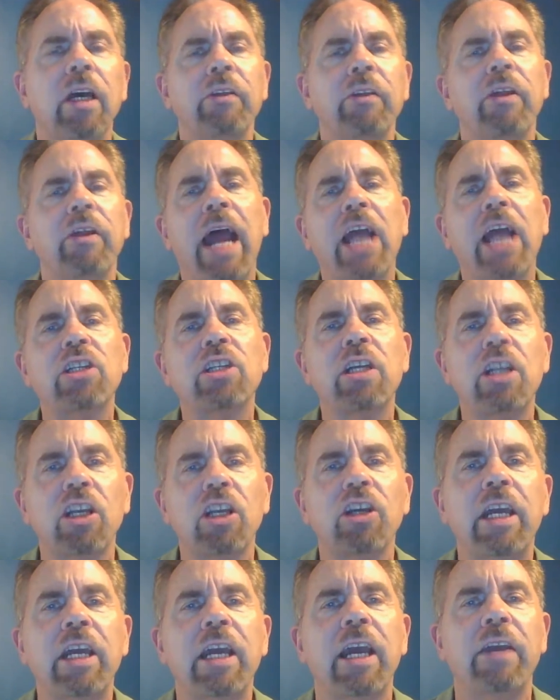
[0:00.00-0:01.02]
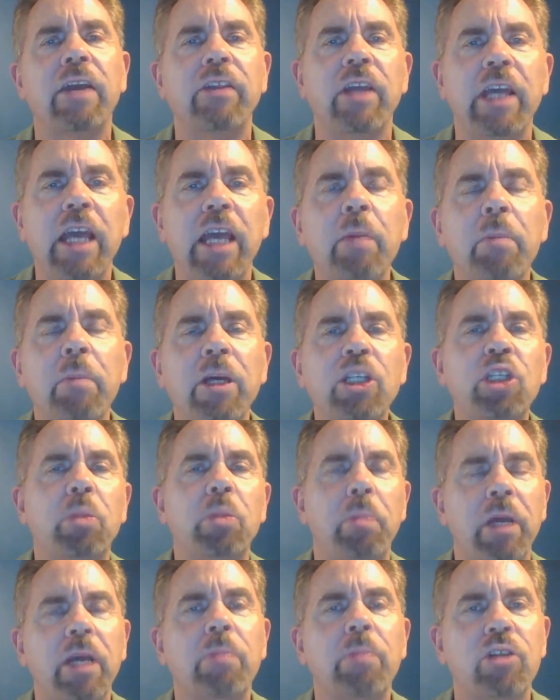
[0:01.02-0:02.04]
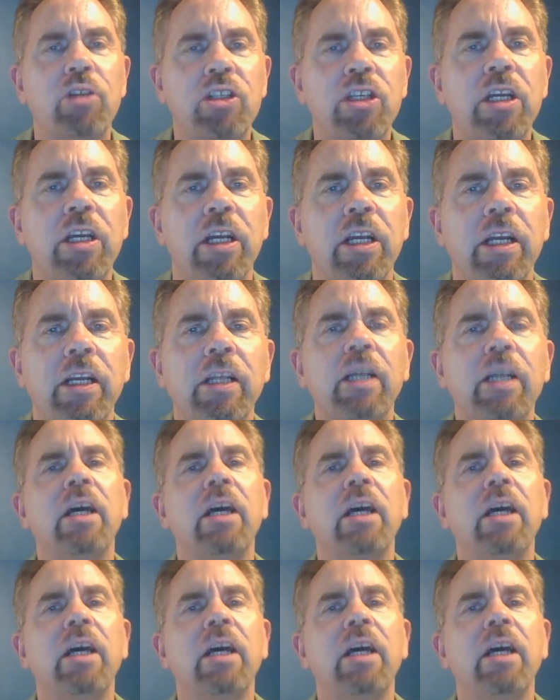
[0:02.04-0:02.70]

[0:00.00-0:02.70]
They're actually looking at the image being presented.